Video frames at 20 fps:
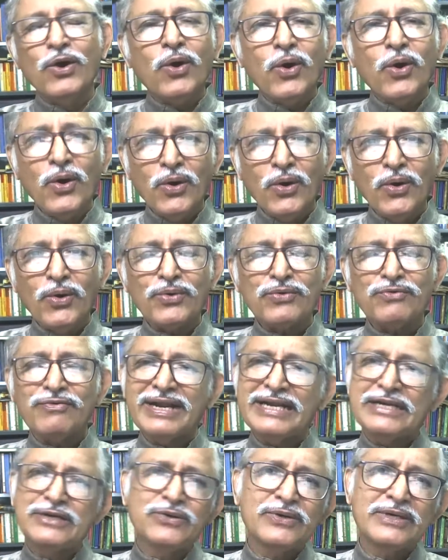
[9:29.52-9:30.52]
Or
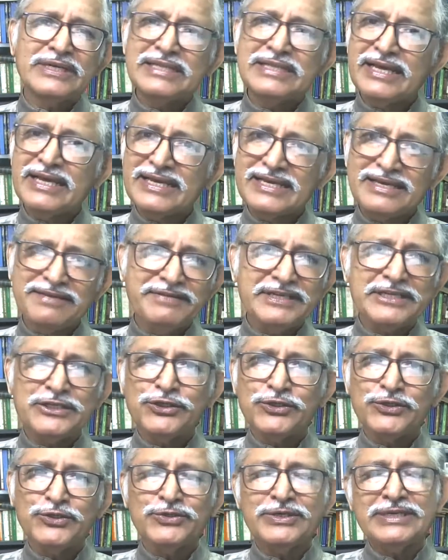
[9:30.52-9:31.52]
why don't they give it
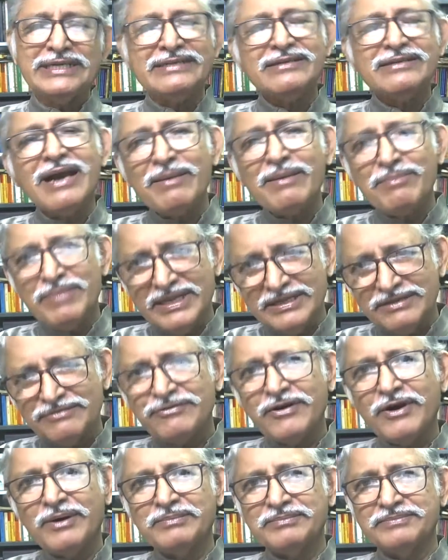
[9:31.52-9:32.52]
to you in tablet
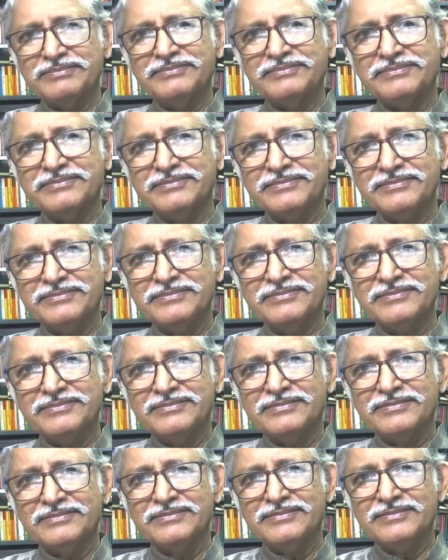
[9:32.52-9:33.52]
form?
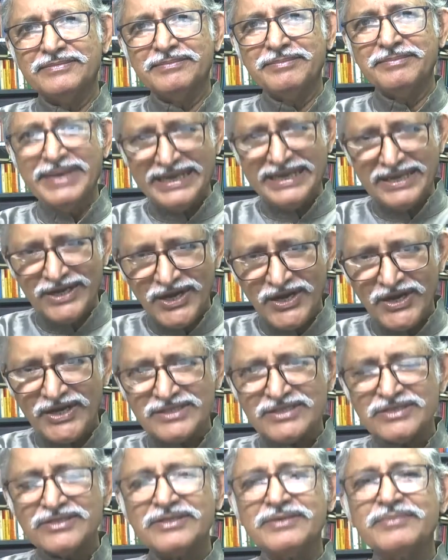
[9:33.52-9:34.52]

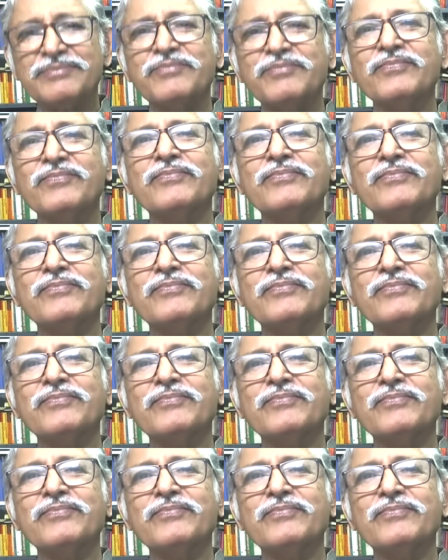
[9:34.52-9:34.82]
Because